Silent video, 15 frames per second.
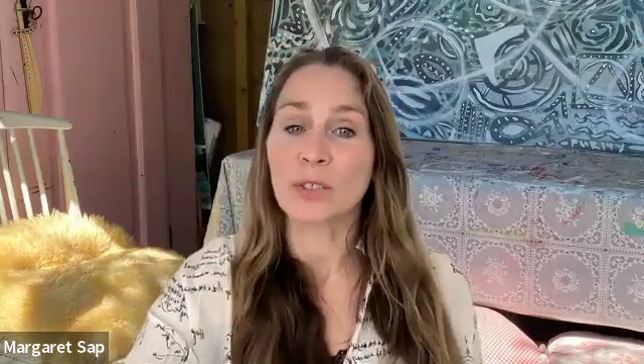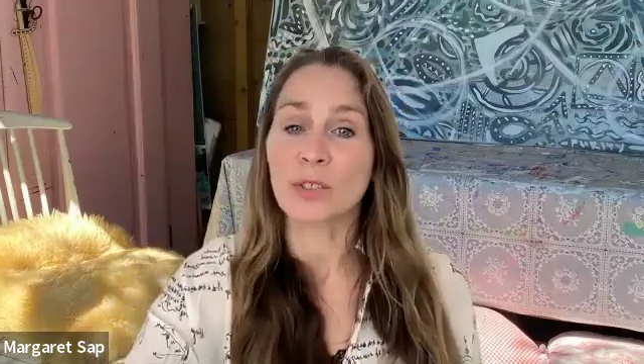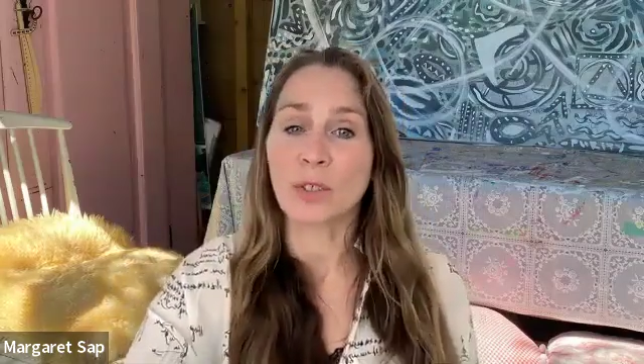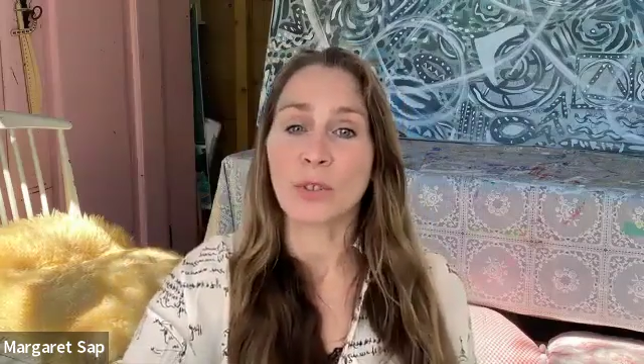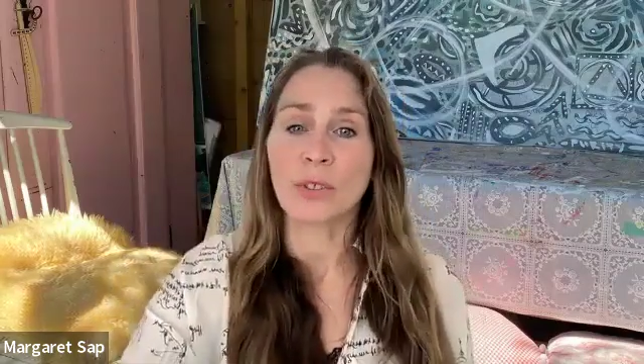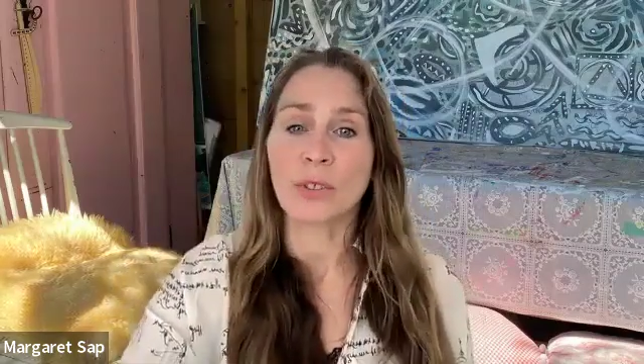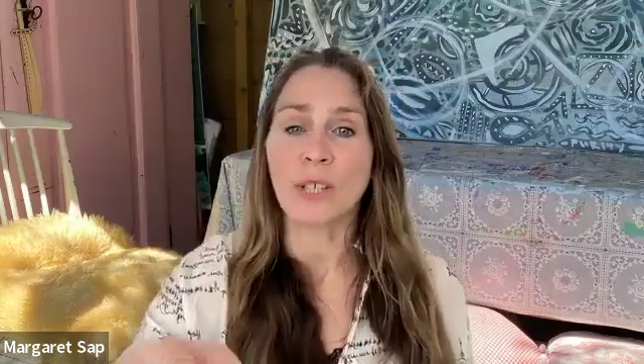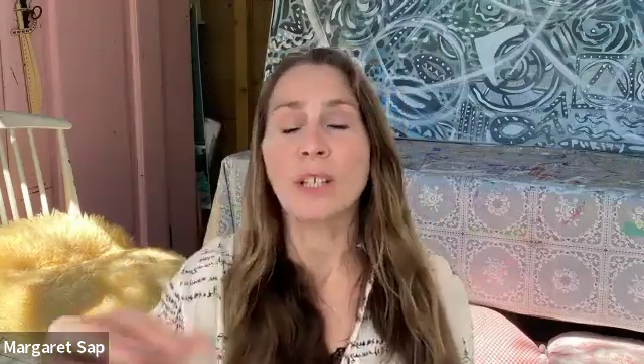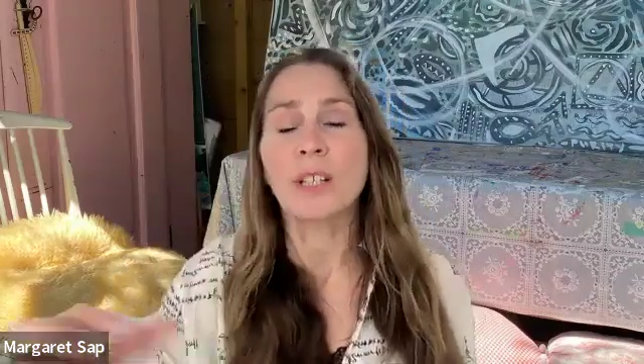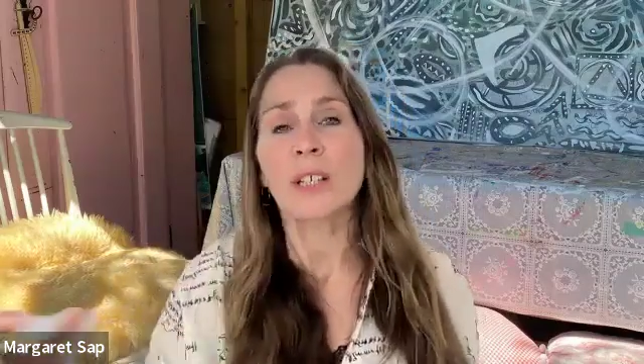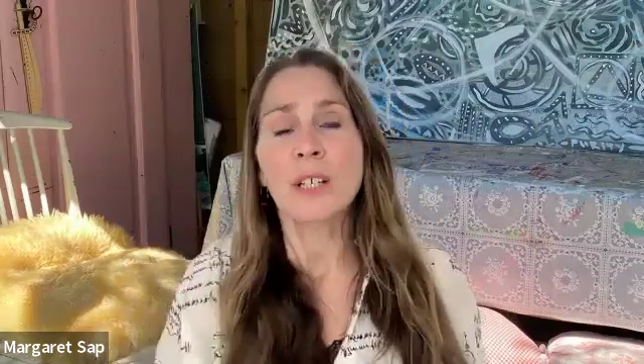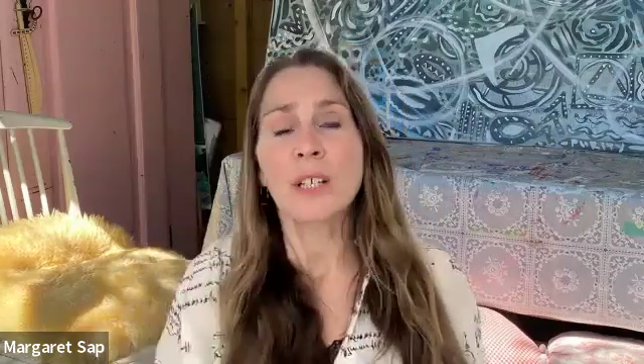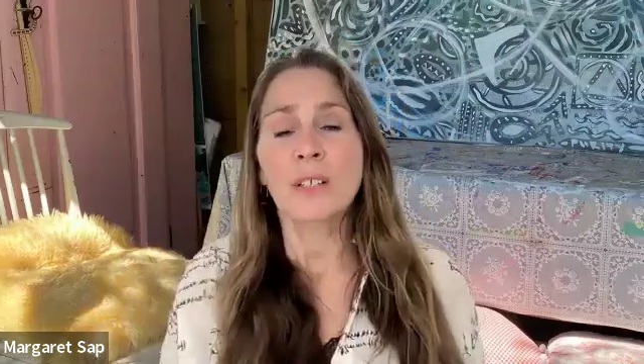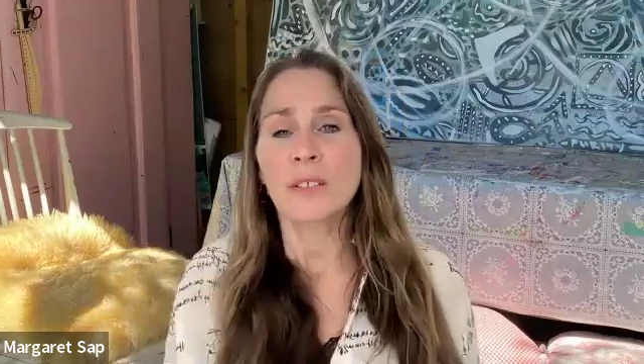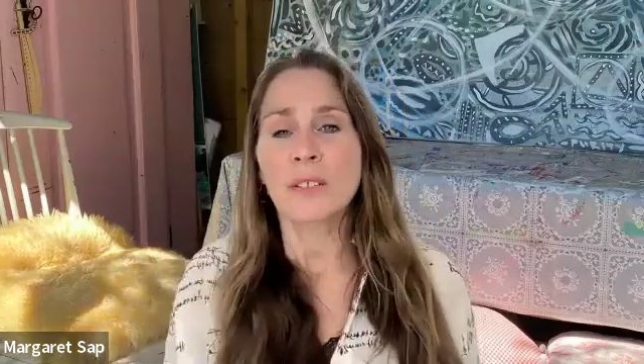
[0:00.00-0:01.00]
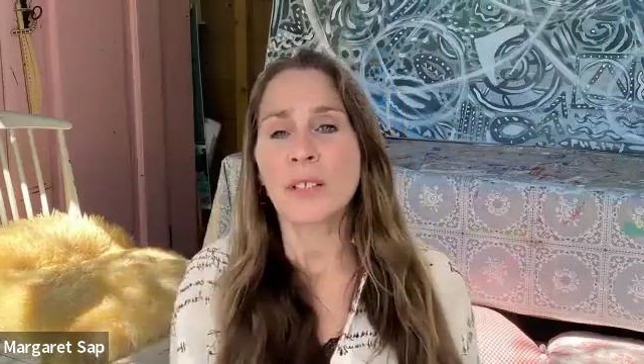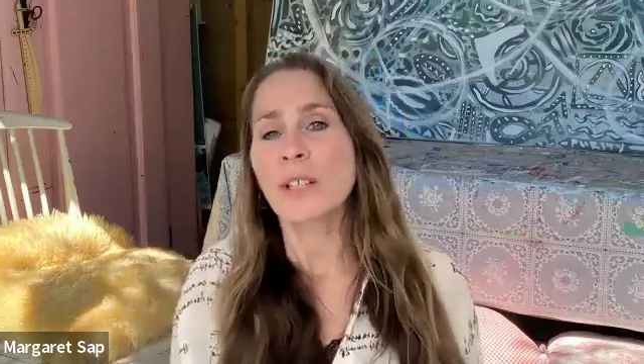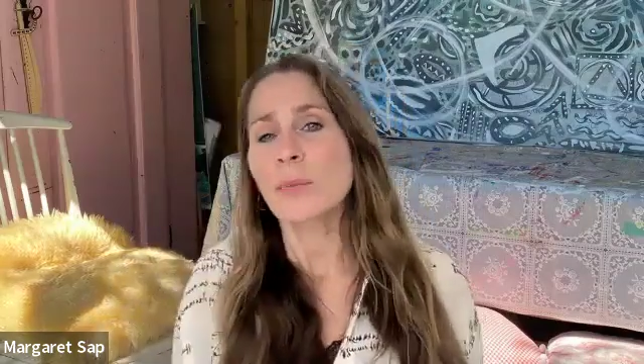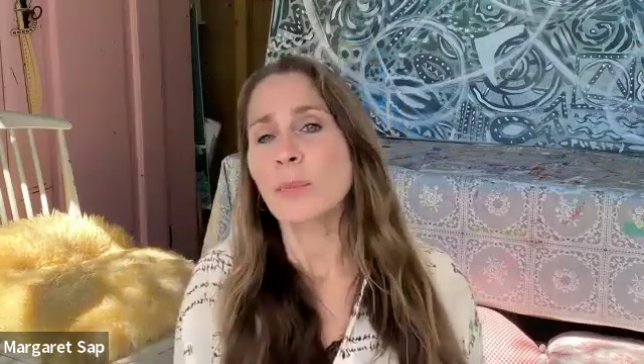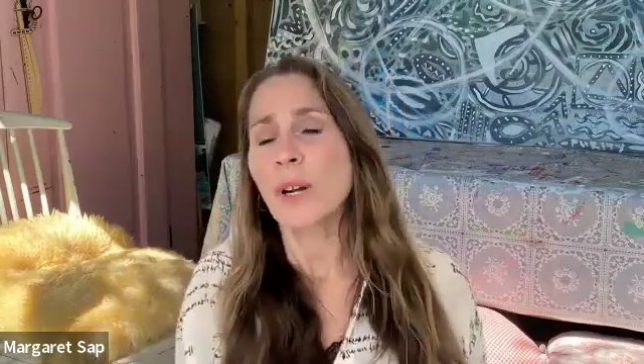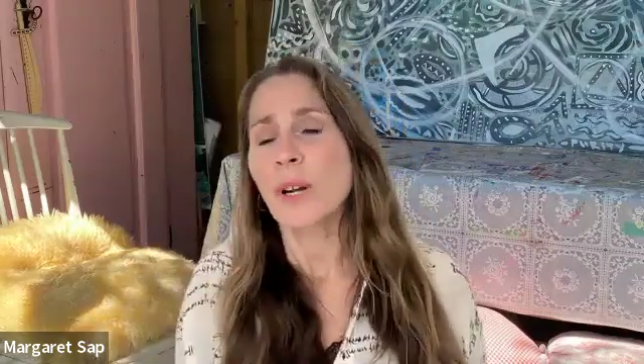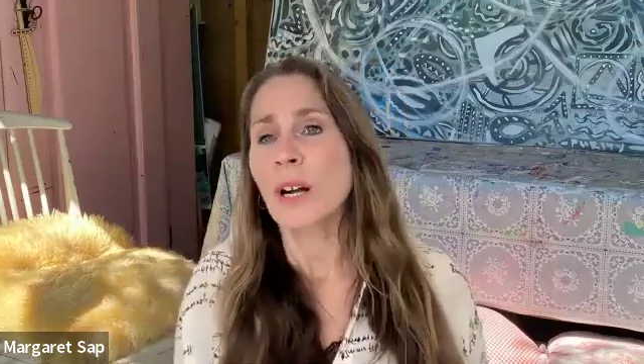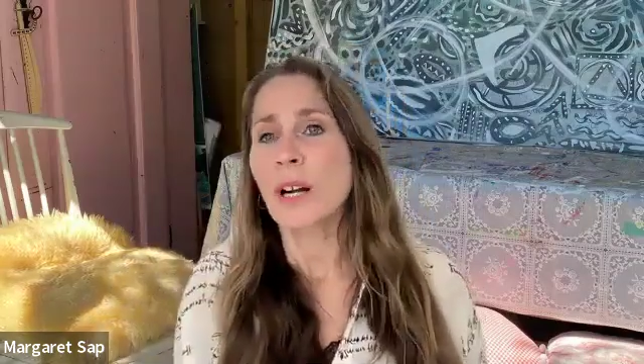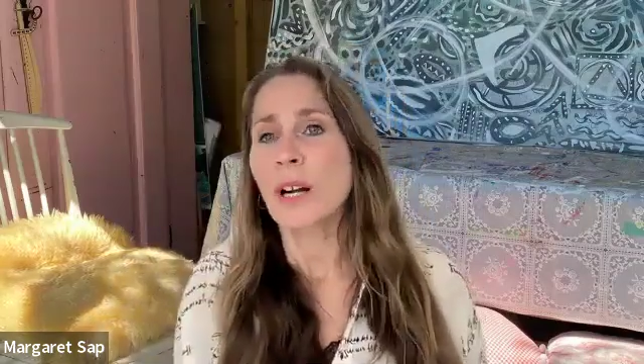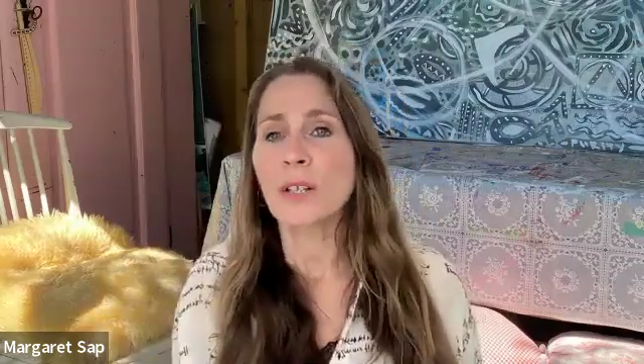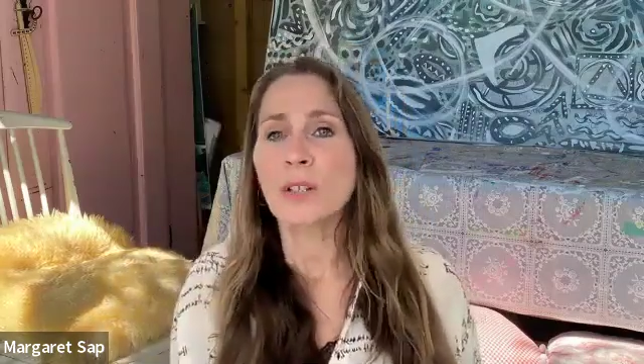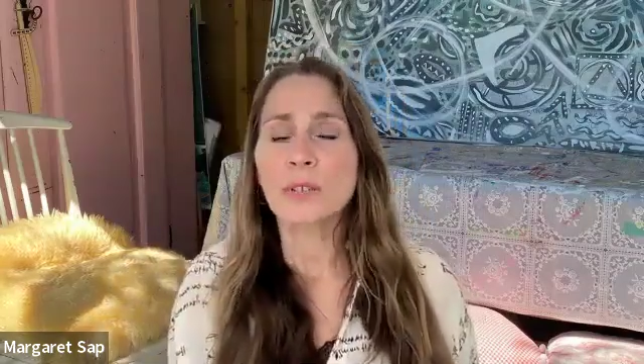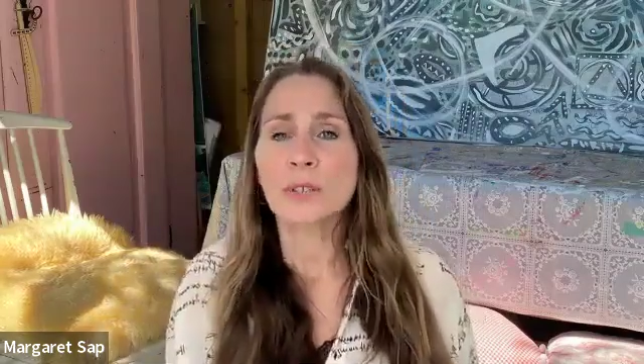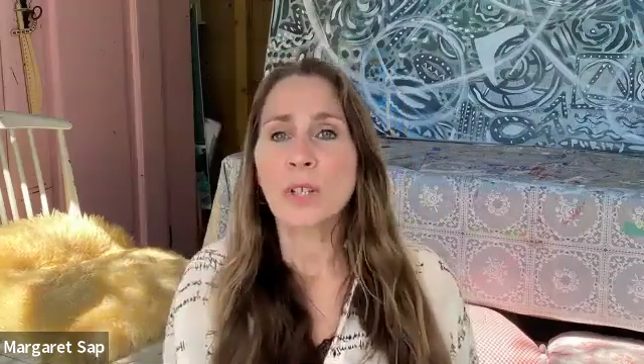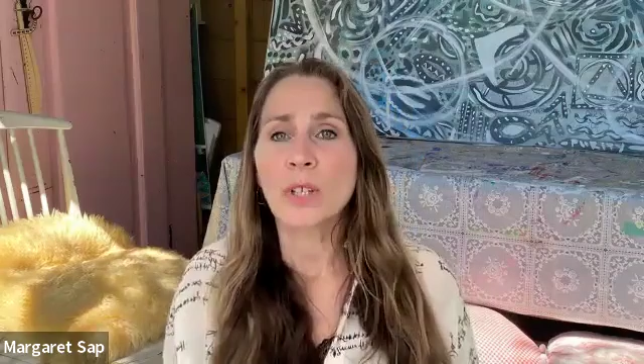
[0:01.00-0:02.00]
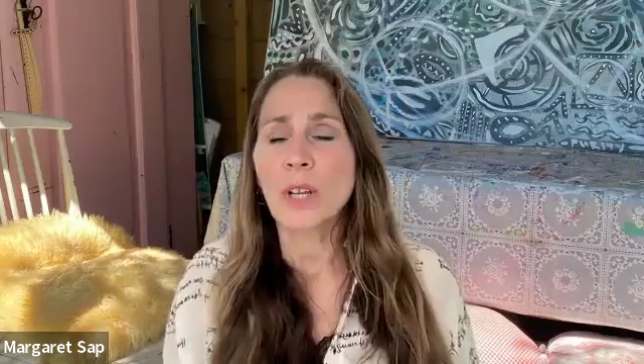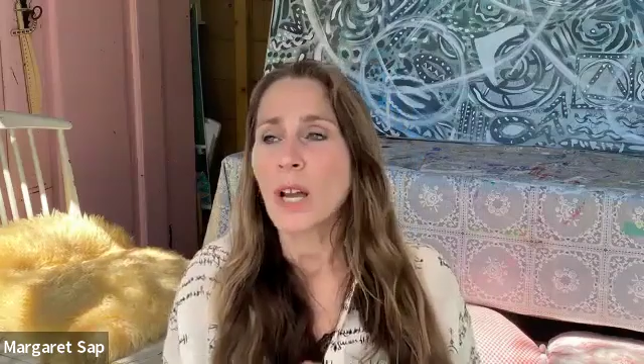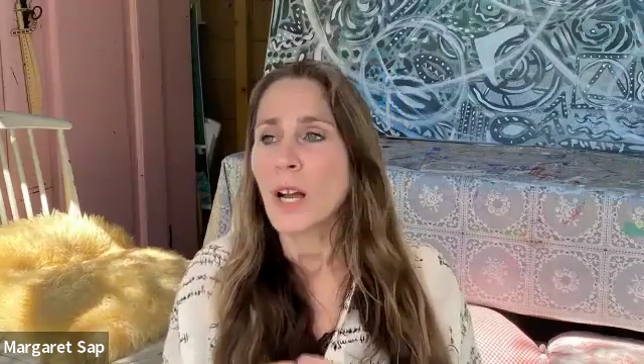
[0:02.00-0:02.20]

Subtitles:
So think about